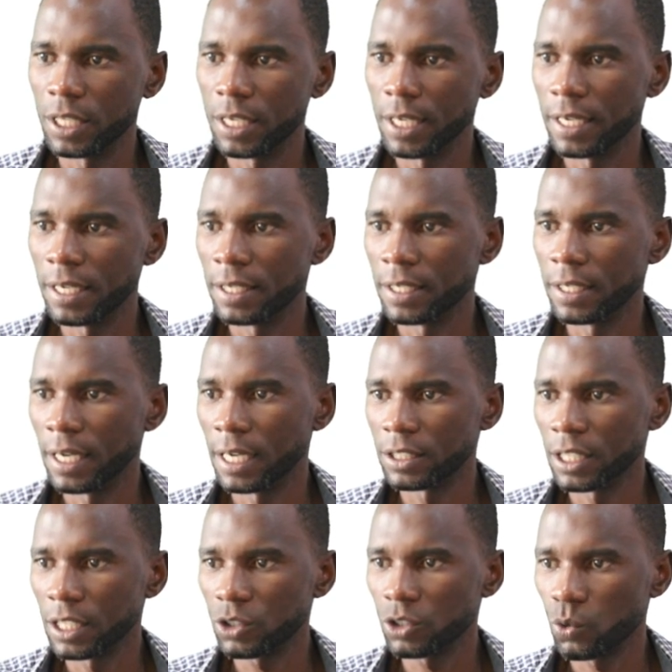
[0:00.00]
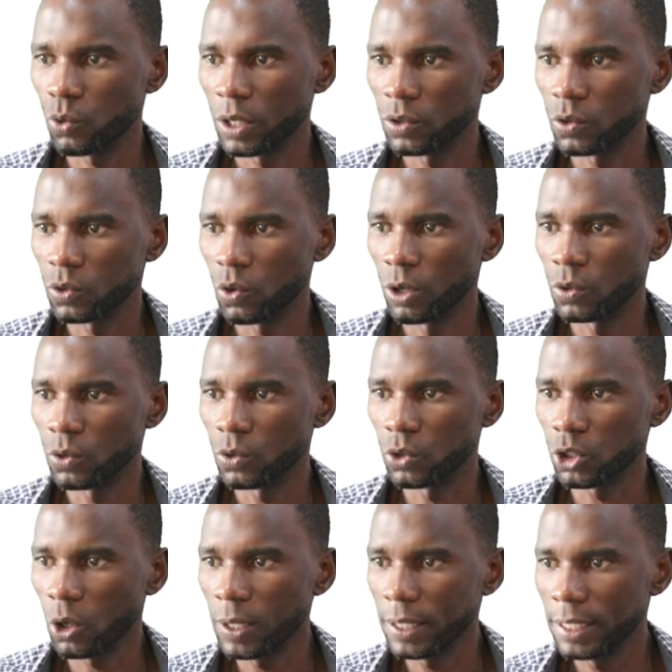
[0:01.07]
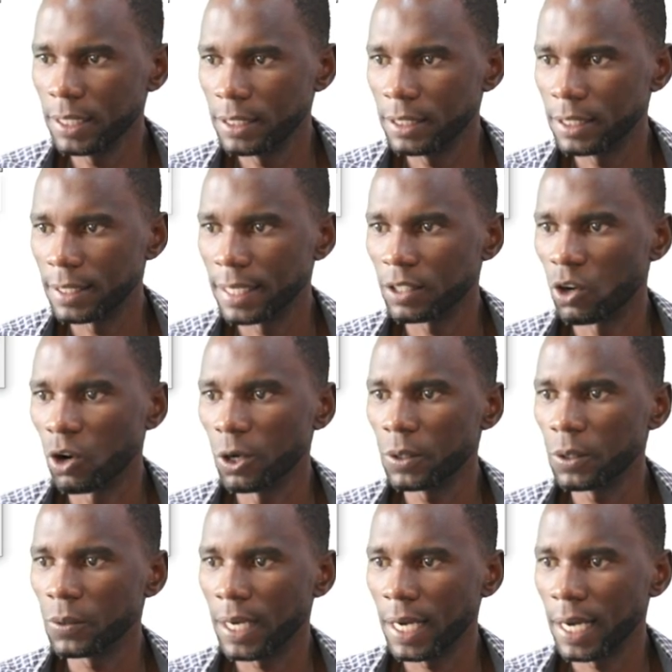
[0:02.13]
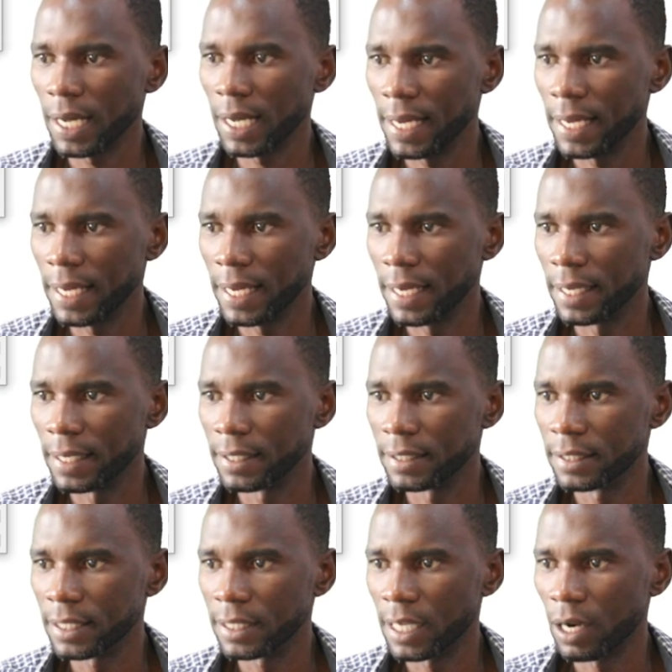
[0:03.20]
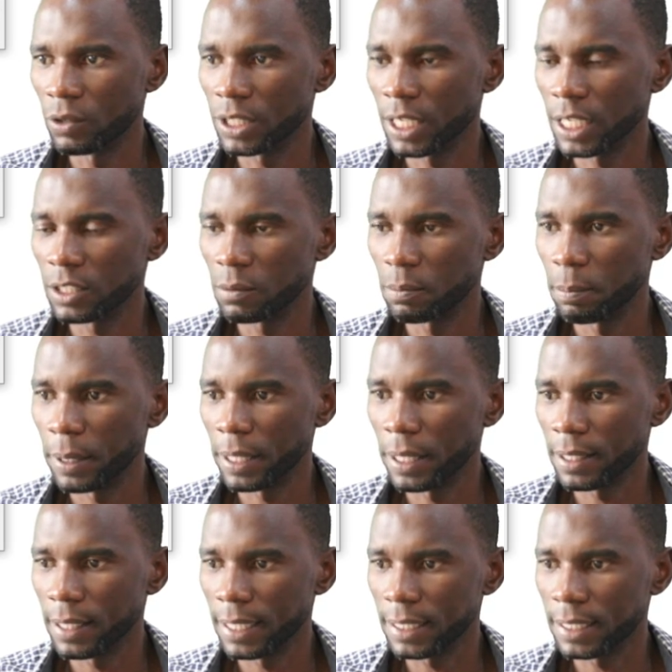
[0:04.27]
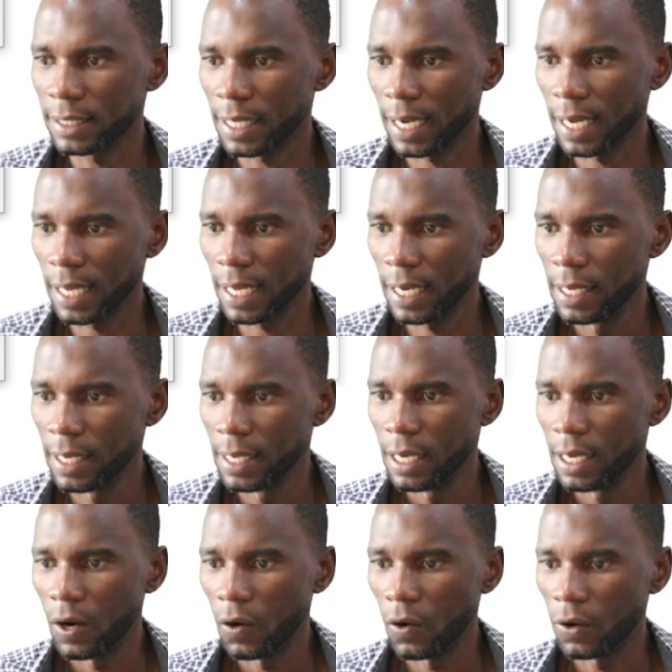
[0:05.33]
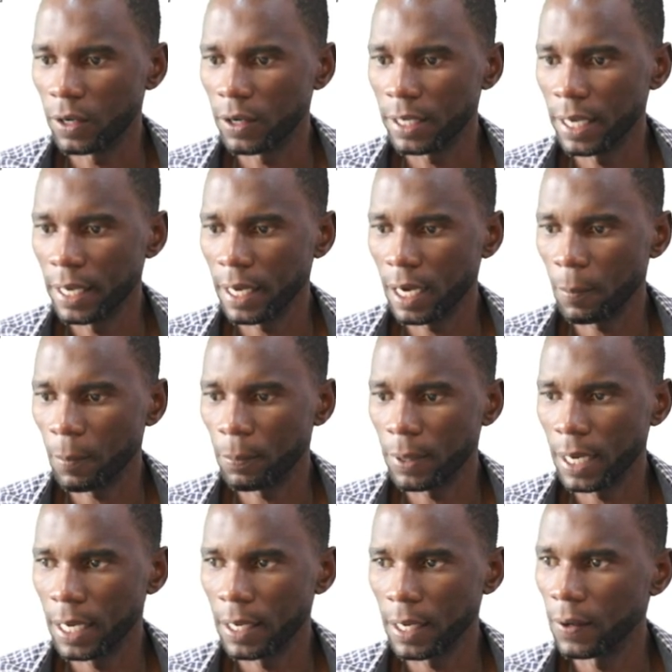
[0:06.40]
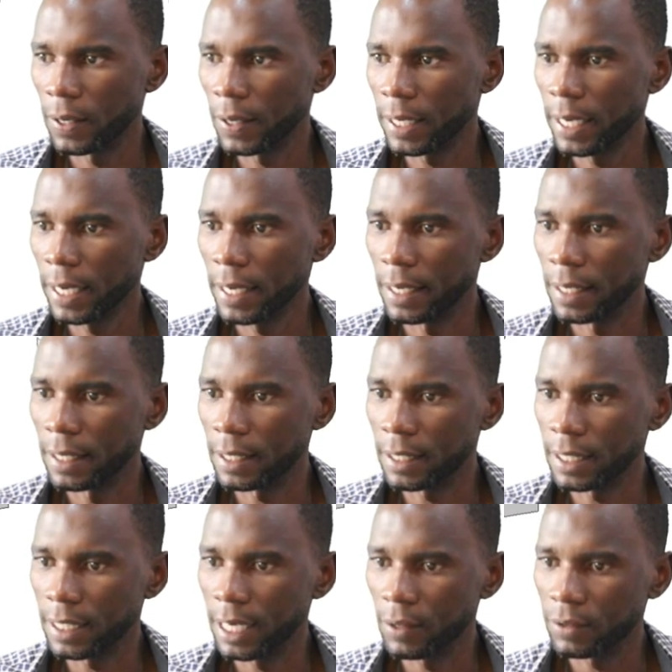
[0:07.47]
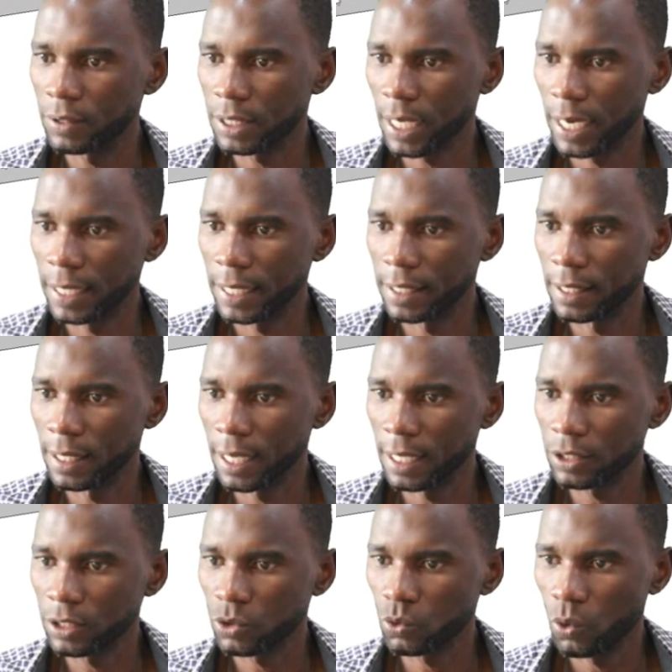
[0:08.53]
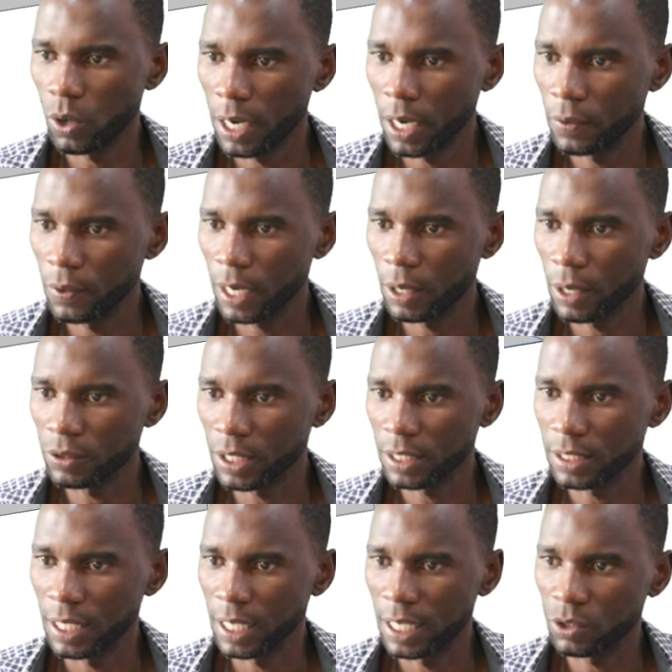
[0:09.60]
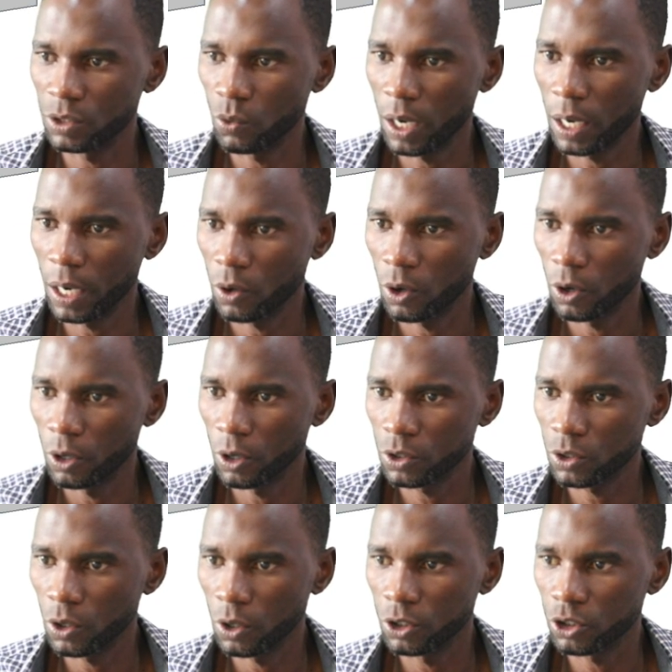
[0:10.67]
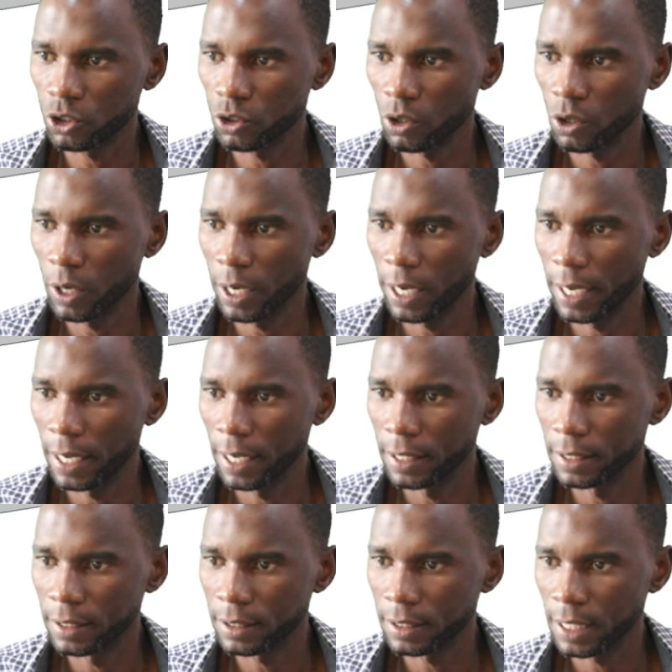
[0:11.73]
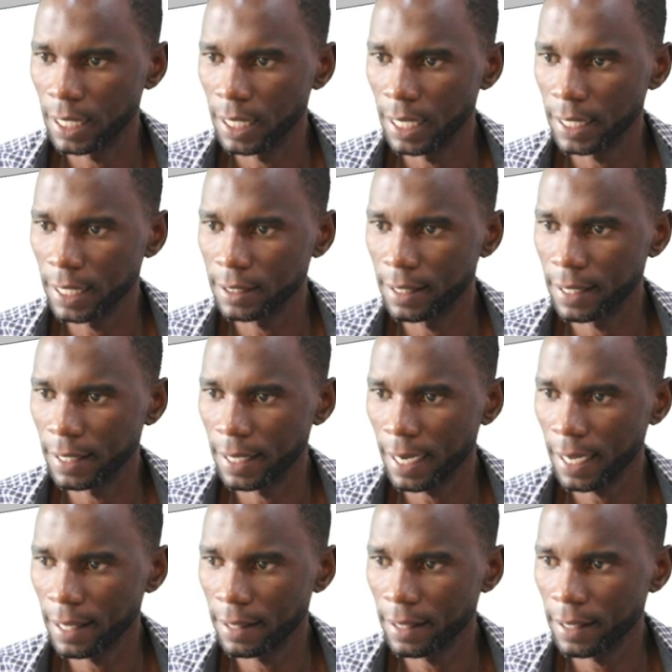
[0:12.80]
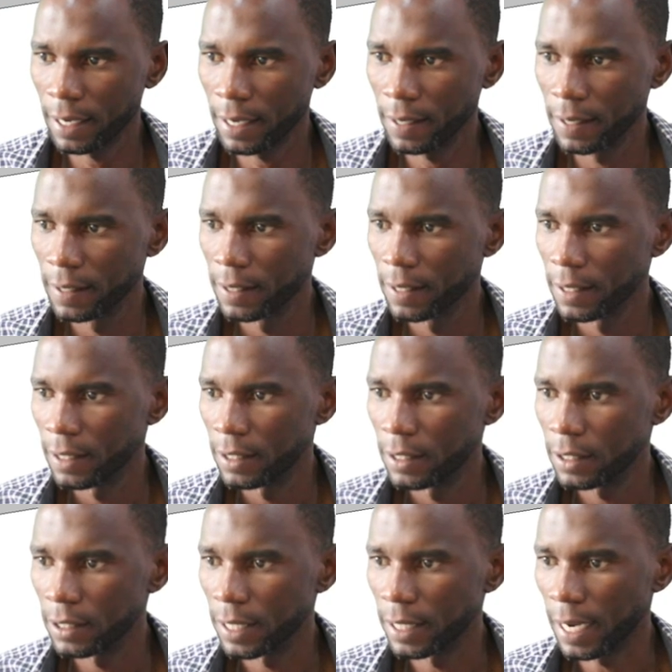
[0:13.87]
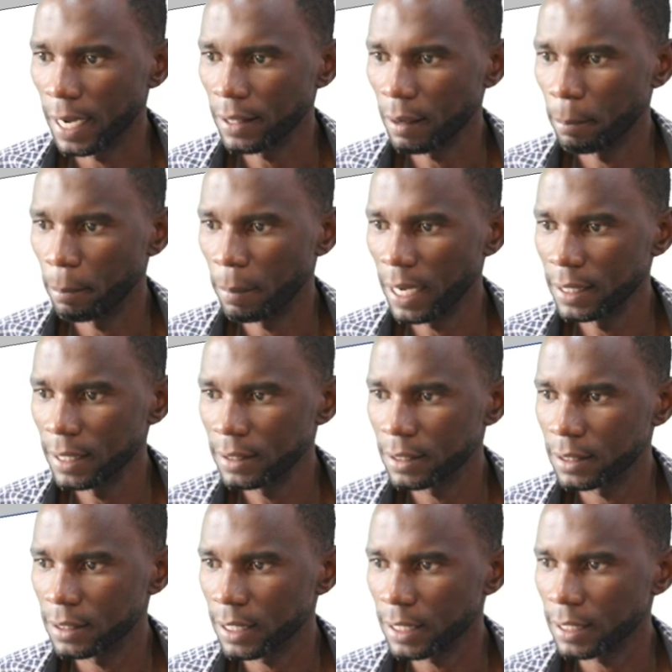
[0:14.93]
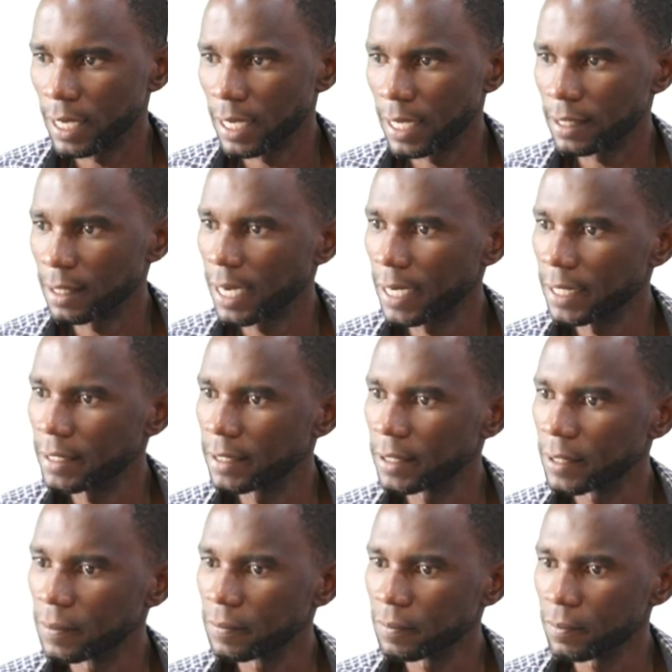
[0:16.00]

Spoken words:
Then I just want to go to solid, then go to color, and I'll just pick that color. Okay, apply, okay, click outside. The last one, I'll just select one, hold control and select the other bars, just like that.